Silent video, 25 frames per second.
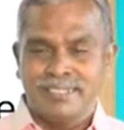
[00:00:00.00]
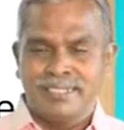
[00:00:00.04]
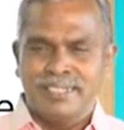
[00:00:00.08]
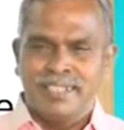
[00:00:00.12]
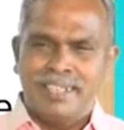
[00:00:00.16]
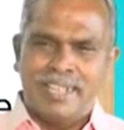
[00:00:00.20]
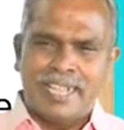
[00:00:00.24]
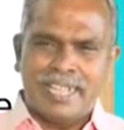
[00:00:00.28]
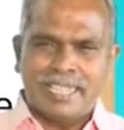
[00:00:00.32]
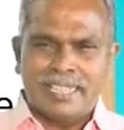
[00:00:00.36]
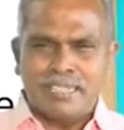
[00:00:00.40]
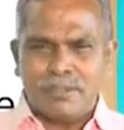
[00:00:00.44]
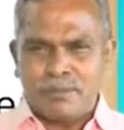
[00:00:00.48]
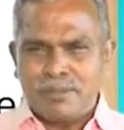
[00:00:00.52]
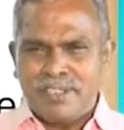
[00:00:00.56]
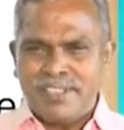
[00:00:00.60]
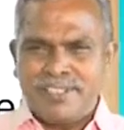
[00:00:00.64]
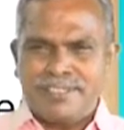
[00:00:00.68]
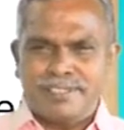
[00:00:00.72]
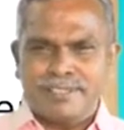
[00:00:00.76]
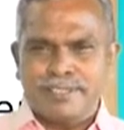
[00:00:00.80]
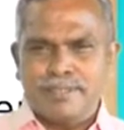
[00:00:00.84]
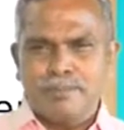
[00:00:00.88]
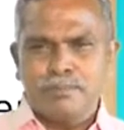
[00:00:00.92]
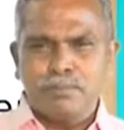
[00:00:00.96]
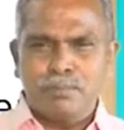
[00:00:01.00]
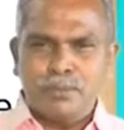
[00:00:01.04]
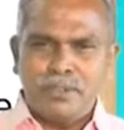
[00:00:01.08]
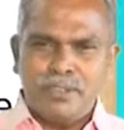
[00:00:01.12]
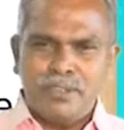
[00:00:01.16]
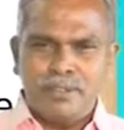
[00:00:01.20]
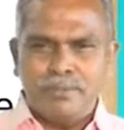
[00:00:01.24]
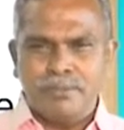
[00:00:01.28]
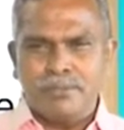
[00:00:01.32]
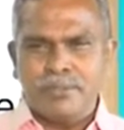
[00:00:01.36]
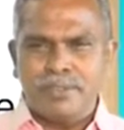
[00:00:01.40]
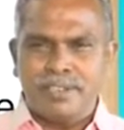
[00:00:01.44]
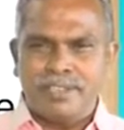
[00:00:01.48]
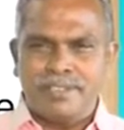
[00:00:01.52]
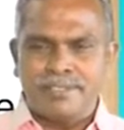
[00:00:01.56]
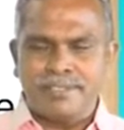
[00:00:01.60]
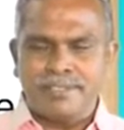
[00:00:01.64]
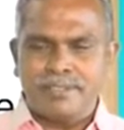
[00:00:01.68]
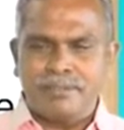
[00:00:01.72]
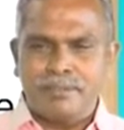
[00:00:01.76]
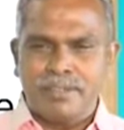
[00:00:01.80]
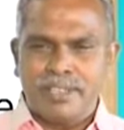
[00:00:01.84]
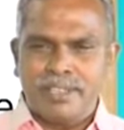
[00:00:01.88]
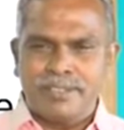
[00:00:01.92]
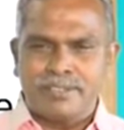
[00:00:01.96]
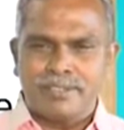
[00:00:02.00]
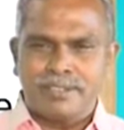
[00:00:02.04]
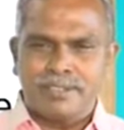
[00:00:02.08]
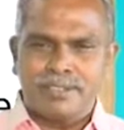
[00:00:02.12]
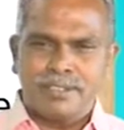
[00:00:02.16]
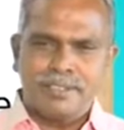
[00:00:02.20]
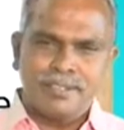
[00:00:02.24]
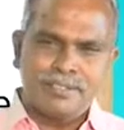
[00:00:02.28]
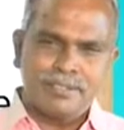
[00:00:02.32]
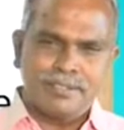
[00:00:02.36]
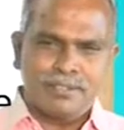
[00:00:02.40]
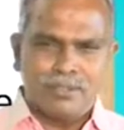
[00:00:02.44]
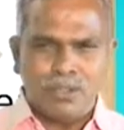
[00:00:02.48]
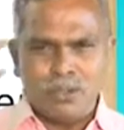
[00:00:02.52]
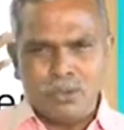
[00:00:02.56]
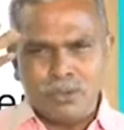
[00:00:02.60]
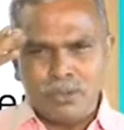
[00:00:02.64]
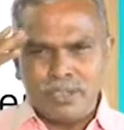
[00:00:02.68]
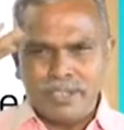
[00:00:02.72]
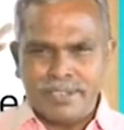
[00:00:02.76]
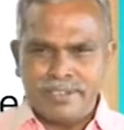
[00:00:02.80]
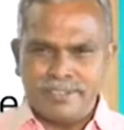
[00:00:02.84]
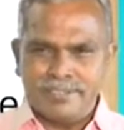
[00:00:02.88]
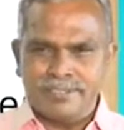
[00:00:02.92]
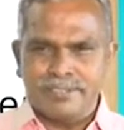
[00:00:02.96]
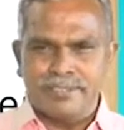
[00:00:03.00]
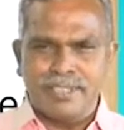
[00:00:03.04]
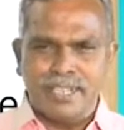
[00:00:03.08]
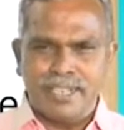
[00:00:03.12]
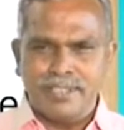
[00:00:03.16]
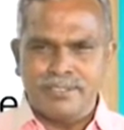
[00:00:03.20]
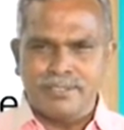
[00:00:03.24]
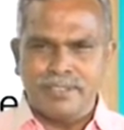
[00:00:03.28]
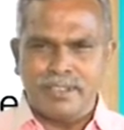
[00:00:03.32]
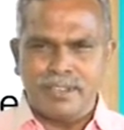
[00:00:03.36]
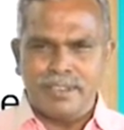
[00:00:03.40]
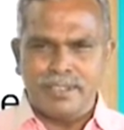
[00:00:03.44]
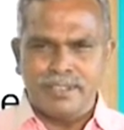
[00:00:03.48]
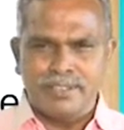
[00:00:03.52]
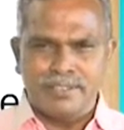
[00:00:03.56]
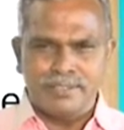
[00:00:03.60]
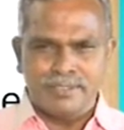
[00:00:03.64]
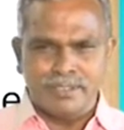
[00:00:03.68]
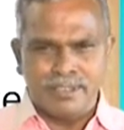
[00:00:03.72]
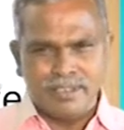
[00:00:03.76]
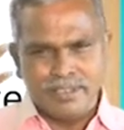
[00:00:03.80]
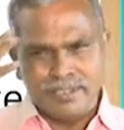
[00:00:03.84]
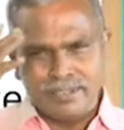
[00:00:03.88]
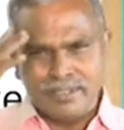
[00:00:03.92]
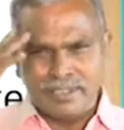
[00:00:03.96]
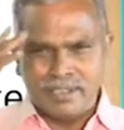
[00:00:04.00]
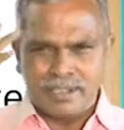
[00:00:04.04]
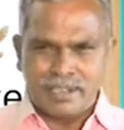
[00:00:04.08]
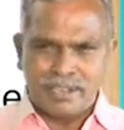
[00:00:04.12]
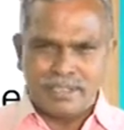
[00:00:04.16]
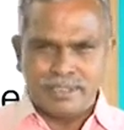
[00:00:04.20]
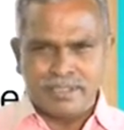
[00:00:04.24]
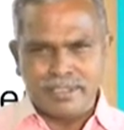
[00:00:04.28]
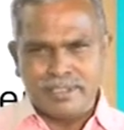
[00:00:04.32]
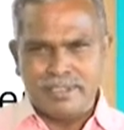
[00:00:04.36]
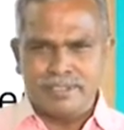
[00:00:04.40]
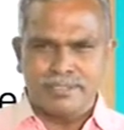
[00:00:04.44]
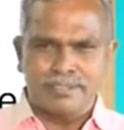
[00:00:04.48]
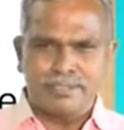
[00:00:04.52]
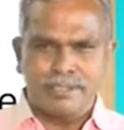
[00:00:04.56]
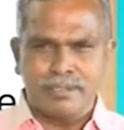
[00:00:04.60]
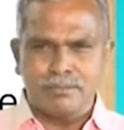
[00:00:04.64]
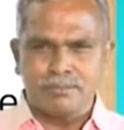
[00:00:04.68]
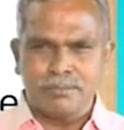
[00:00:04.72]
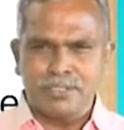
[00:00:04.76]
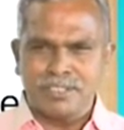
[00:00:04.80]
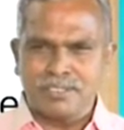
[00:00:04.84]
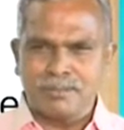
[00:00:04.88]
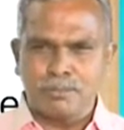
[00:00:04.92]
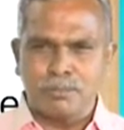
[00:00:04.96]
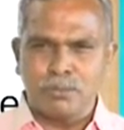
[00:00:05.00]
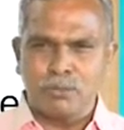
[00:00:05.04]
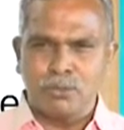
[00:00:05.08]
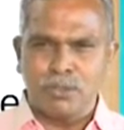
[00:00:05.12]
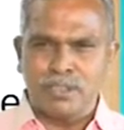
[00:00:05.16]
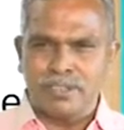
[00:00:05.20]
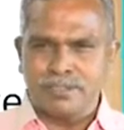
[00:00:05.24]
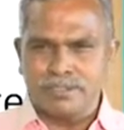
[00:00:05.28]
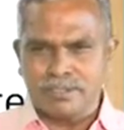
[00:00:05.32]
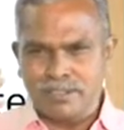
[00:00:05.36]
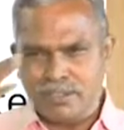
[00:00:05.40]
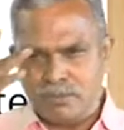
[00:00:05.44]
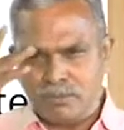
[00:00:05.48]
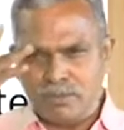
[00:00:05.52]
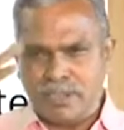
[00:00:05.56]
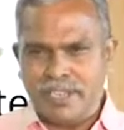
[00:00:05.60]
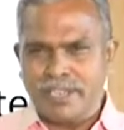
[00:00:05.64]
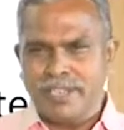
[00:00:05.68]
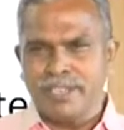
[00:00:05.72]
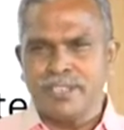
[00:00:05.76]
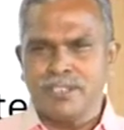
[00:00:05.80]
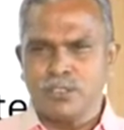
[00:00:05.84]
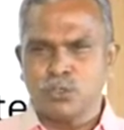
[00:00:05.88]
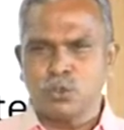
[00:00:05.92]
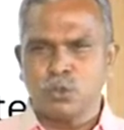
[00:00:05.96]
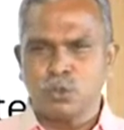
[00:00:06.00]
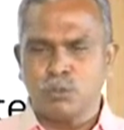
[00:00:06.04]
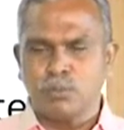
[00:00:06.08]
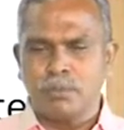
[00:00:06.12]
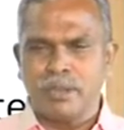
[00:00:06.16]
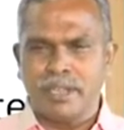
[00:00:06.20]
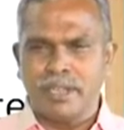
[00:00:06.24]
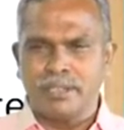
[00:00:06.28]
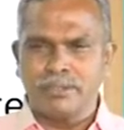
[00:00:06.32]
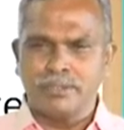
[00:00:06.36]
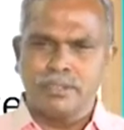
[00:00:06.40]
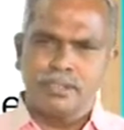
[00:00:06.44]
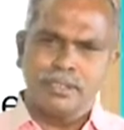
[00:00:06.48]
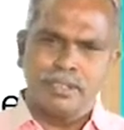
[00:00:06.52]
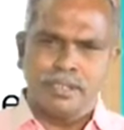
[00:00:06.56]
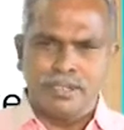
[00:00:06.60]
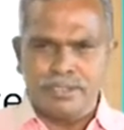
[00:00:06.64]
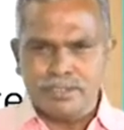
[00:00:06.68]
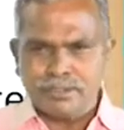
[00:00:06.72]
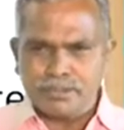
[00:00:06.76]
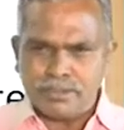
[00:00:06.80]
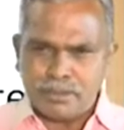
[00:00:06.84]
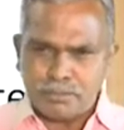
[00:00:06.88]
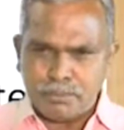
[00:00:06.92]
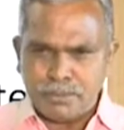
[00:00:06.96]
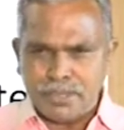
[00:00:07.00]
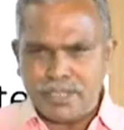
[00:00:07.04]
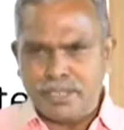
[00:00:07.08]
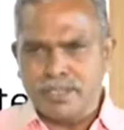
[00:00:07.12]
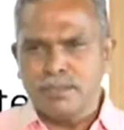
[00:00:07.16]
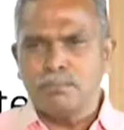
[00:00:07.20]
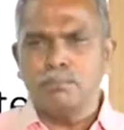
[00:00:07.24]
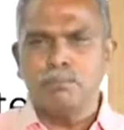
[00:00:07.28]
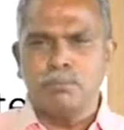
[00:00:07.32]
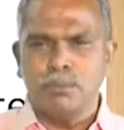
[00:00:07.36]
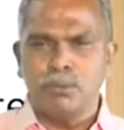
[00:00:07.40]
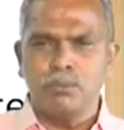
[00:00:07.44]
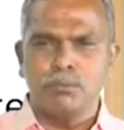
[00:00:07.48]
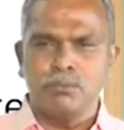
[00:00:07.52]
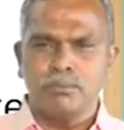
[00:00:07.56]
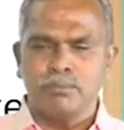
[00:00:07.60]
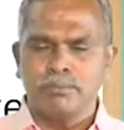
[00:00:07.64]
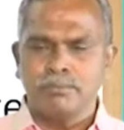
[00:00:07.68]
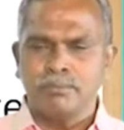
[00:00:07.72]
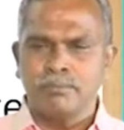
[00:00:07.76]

Otherwise, simply if you receive as it is, no, it is nature, I say, the color itself is blue, I say, why I should bother, it is appearing blue.